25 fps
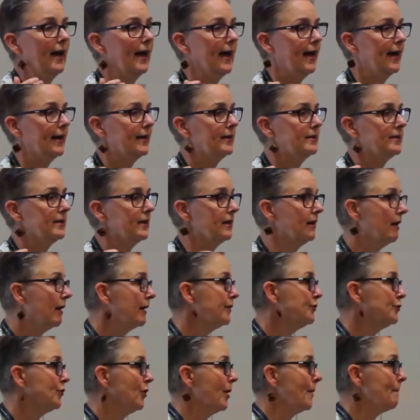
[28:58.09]
and a
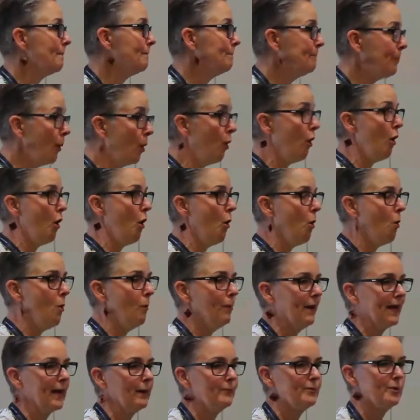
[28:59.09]
line drawing, boom,
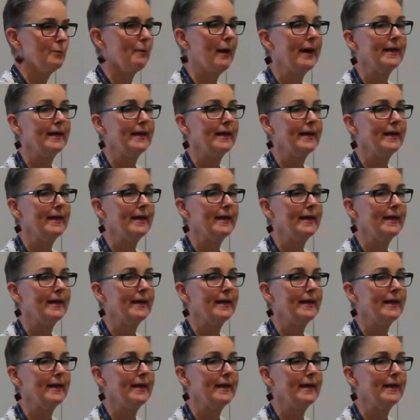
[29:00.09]
becomes a